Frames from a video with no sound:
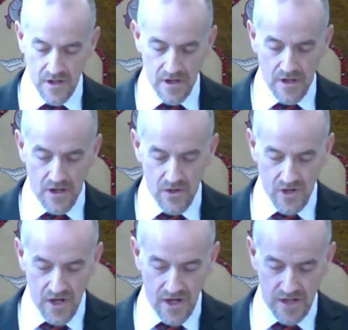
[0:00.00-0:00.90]
O oh
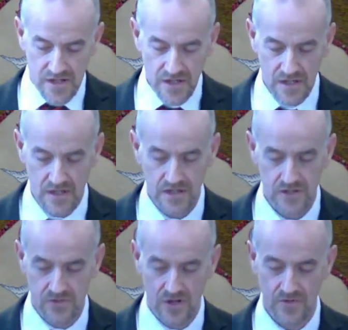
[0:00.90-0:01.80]
God, you
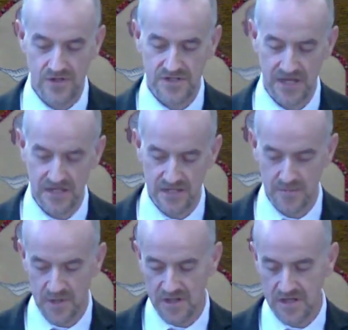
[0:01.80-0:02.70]
know us
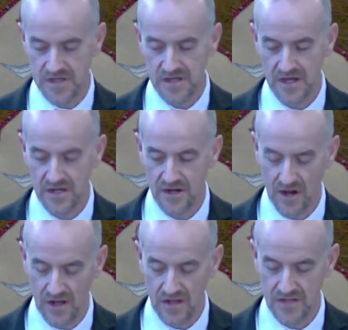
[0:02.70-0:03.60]
intimately and
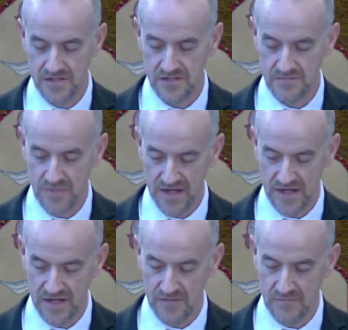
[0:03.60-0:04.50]
call us by
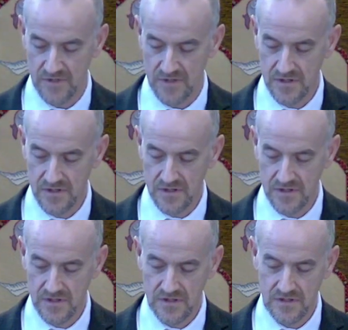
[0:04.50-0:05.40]
name.
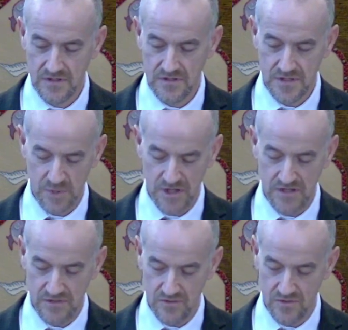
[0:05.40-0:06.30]
Speak,
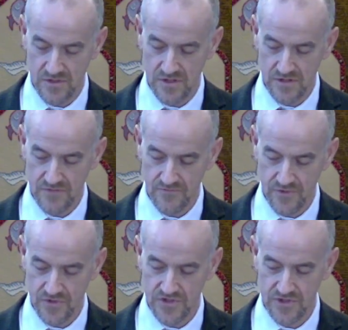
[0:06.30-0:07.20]
Lord, for
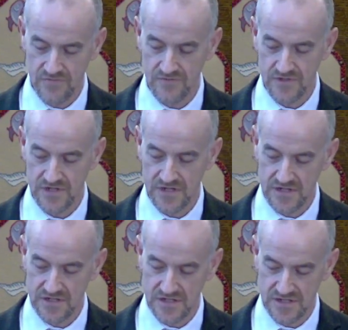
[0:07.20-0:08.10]
your servant
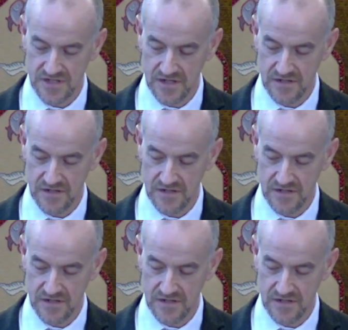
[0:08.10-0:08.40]
is listening.